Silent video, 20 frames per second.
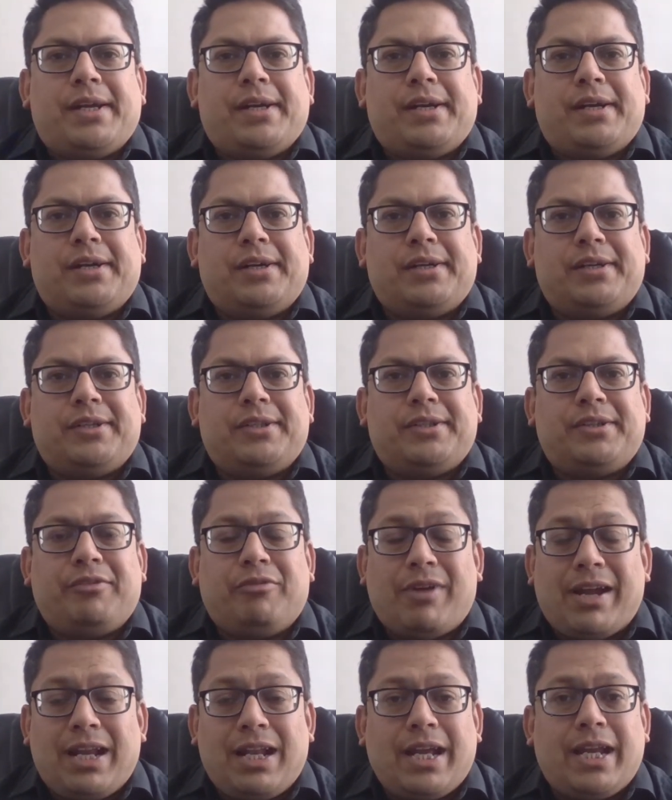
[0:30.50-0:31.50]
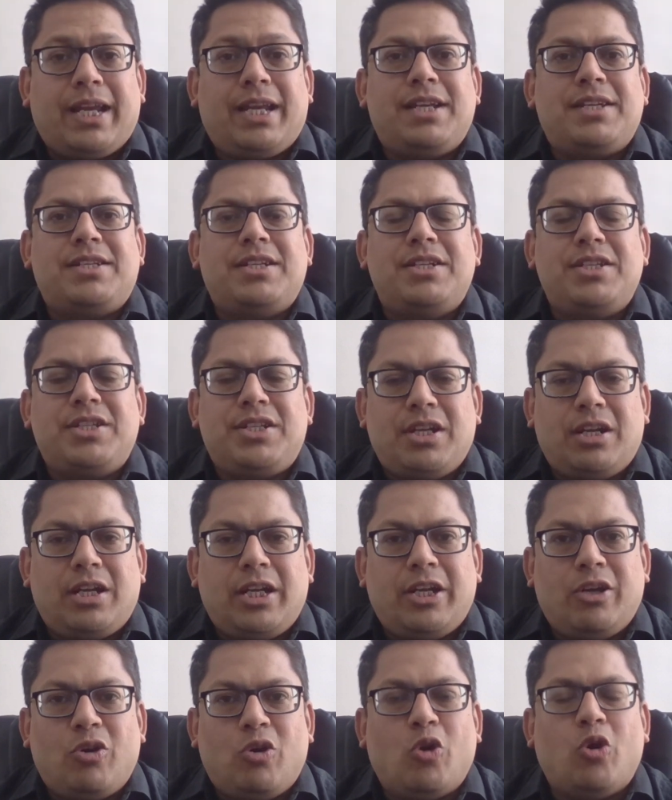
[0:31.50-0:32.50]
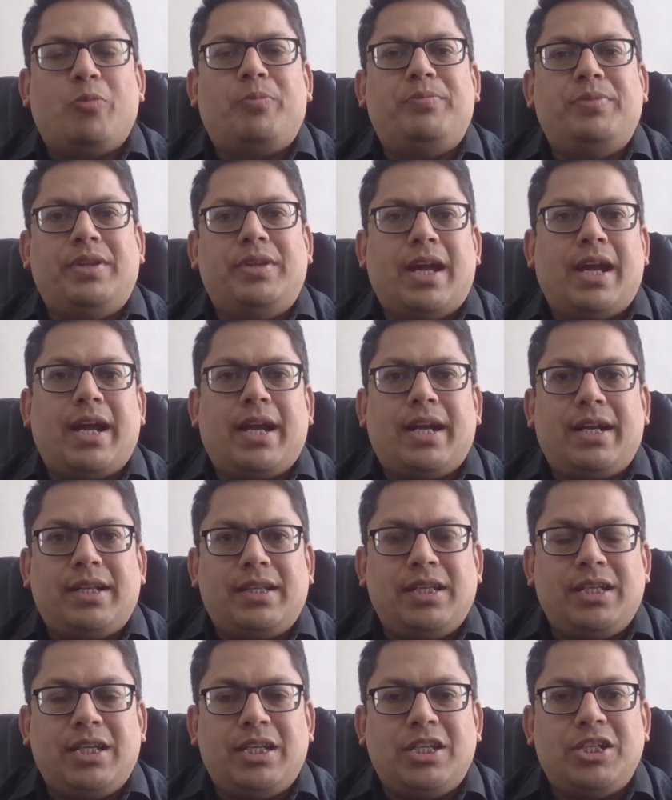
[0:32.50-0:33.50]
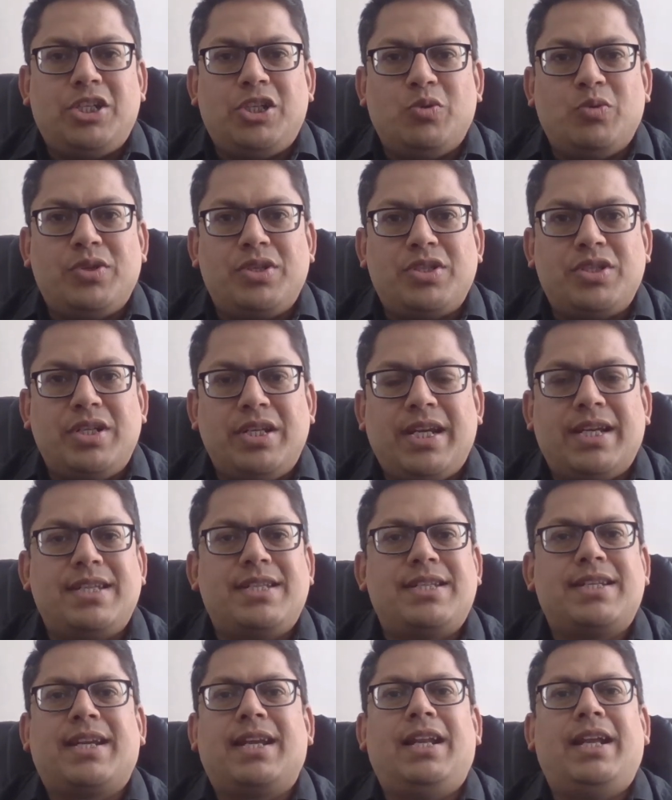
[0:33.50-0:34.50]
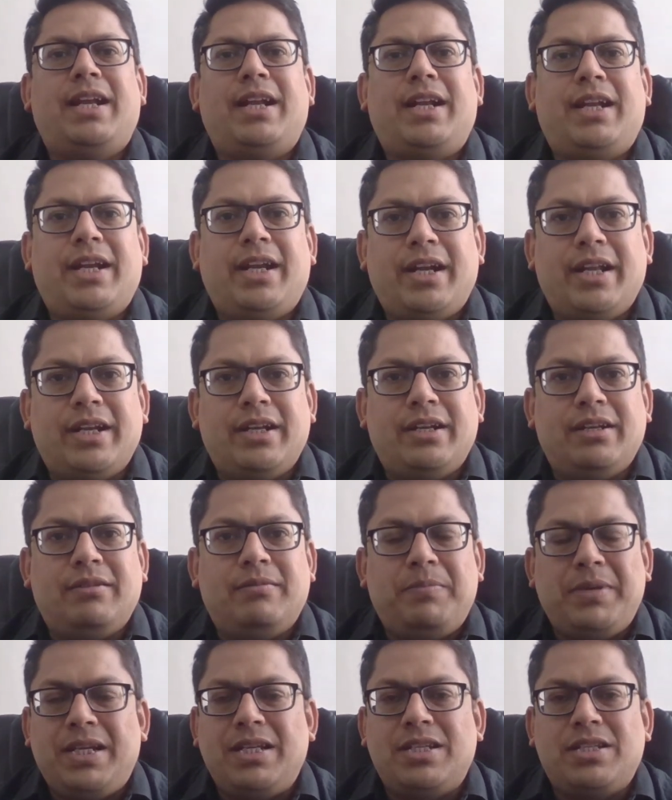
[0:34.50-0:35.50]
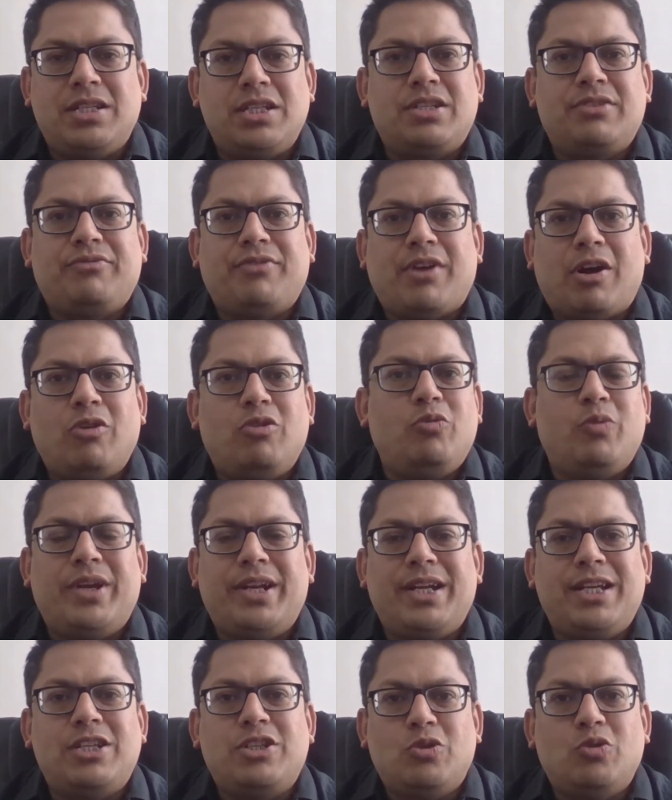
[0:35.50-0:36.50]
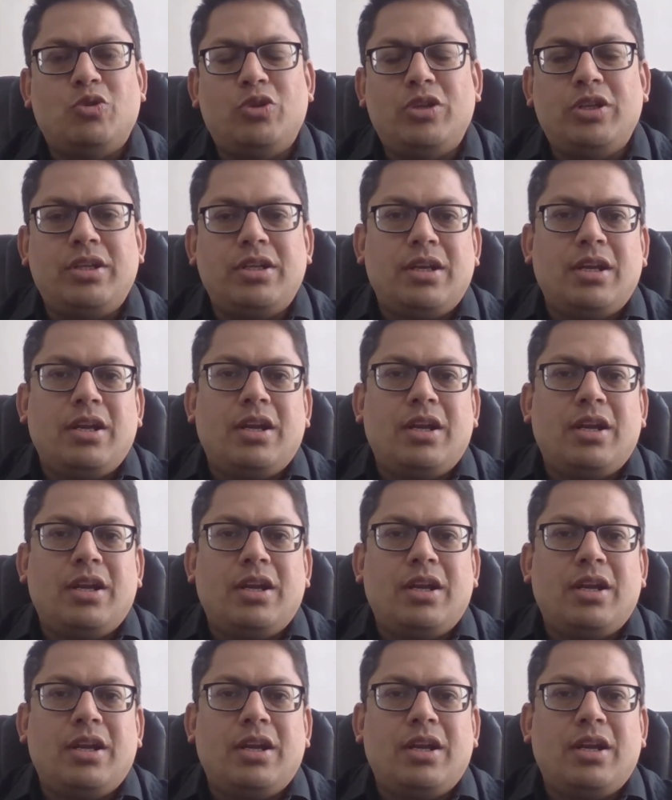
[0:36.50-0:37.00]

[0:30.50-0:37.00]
While I sincerely hope that the issue is de-escalated and peace is found very soon,